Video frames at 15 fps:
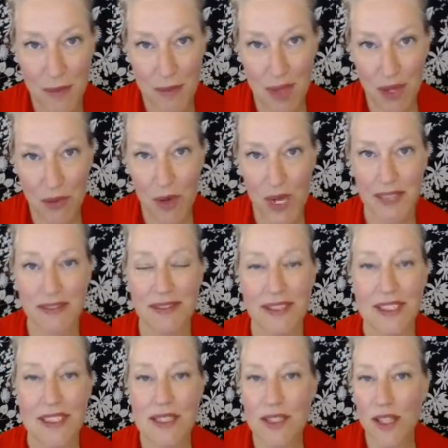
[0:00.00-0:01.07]
Big one.
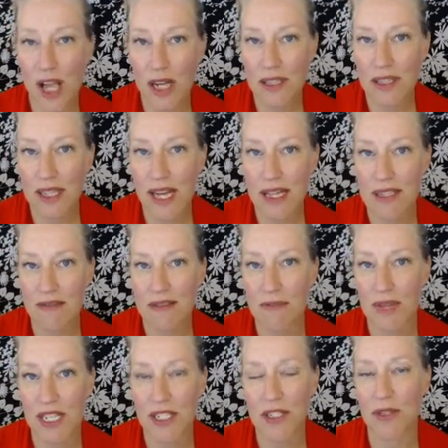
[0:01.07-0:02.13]
This is along the lines of the
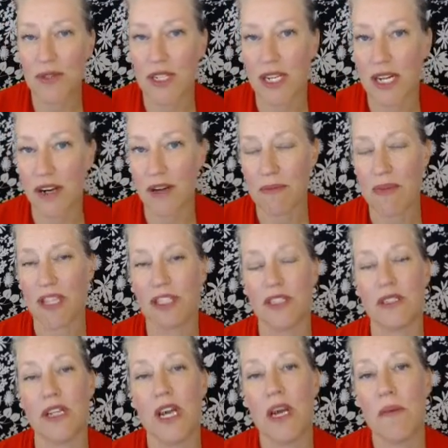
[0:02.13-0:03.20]
Me Too that I'd already
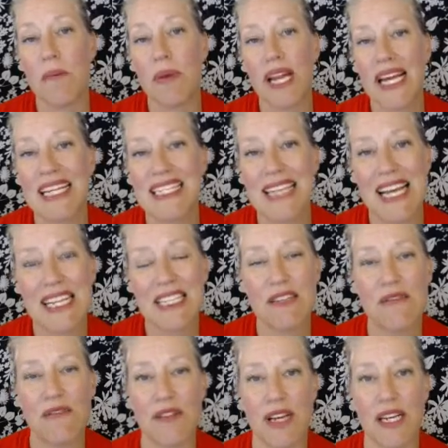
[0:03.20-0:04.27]
mentioned, but
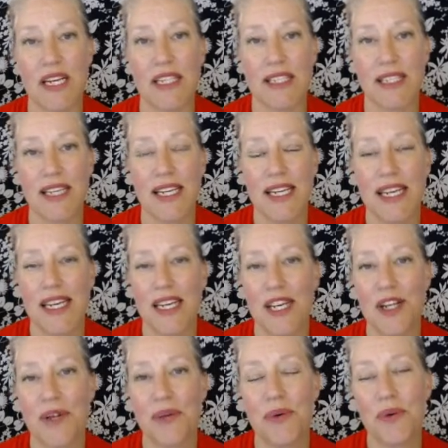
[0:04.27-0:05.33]
identifying.
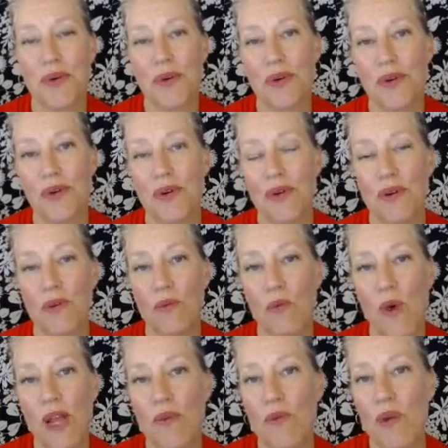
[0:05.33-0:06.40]
You know,
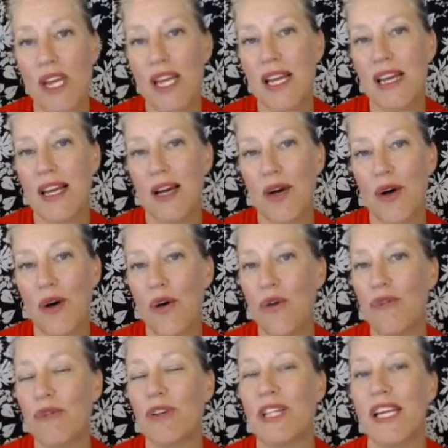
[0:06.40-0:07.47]
when we
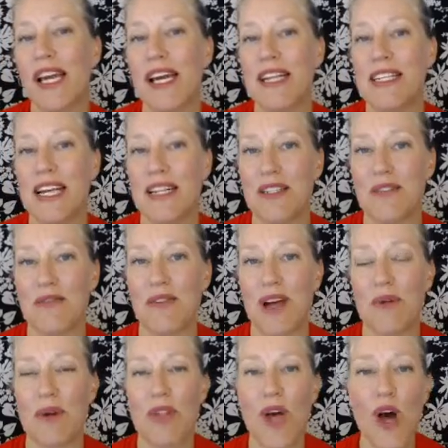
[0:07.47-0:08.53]
overly identify
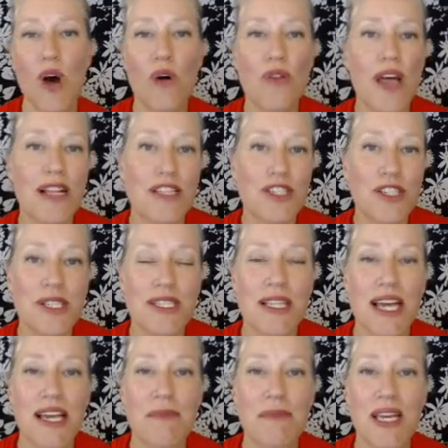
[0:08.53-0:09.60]
with, oh, that's just
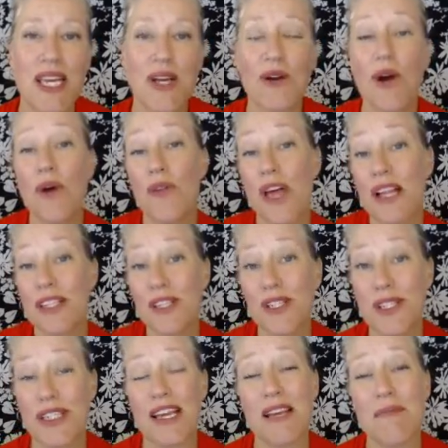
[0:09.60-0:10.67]
like me, or oh, that's
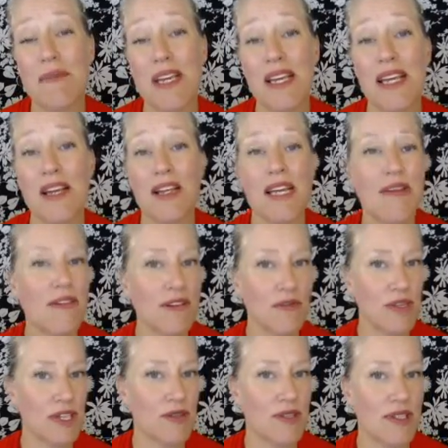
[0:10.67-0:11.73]
just like me, and even if
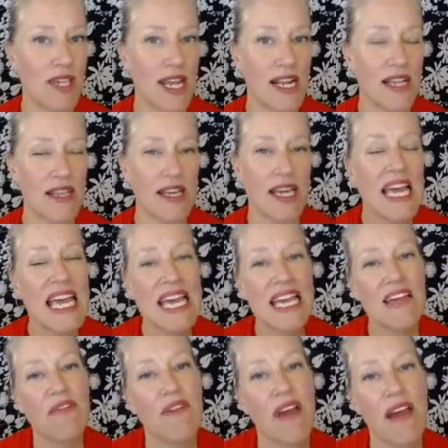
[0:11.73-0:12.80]
we don't say anything,
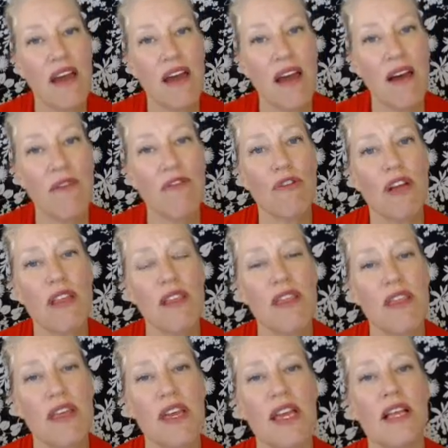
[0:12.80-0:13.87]
if
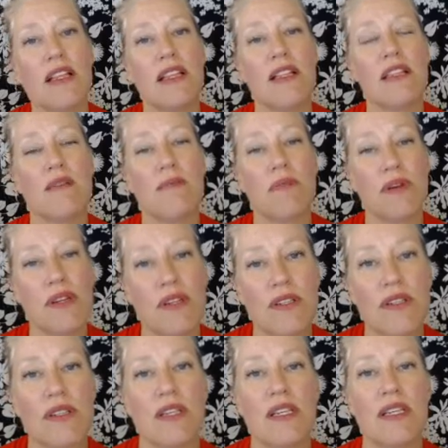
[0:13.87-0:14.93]
everything that the
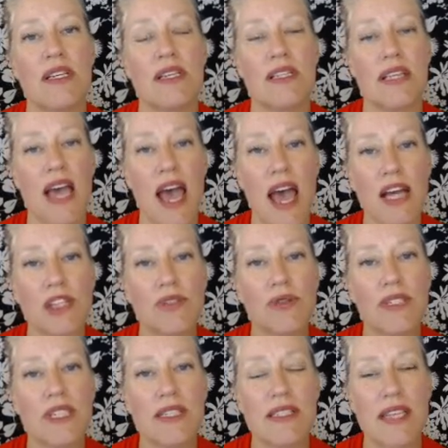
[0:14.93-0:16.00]
person is
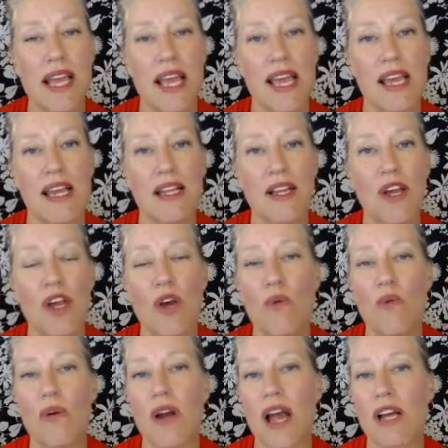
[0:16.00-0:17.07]
actually saying,
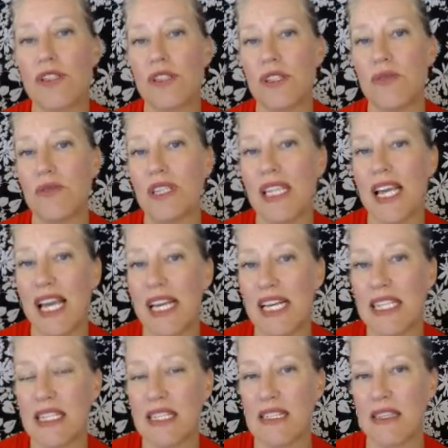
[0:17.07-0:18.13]
we're actually
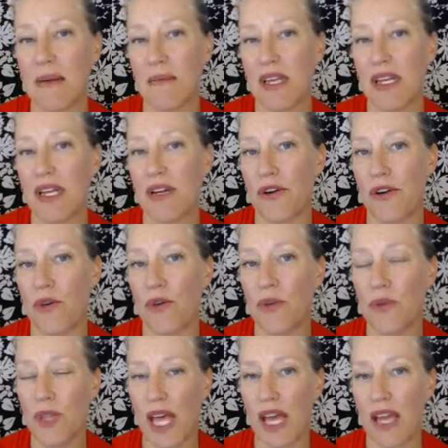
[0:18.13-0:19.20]
relating to something in our
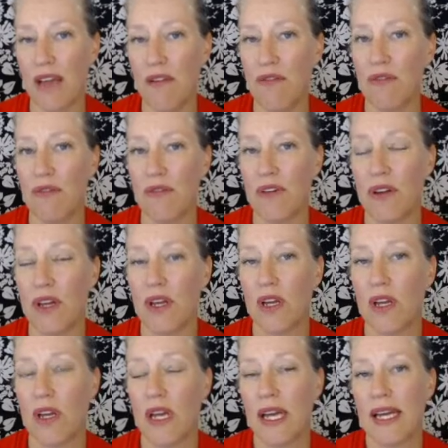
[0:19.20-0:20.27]
own life,
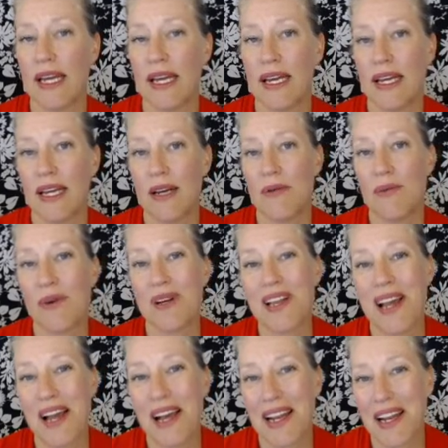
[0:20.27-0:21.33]
we're
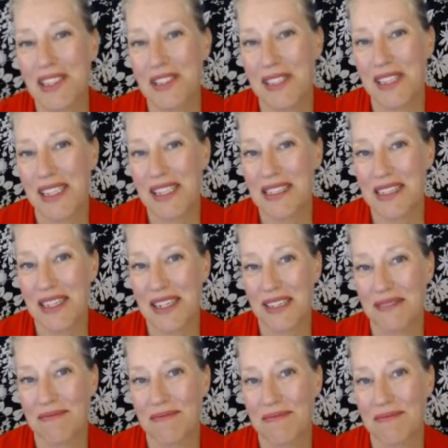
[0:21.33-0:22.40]
not actually listening.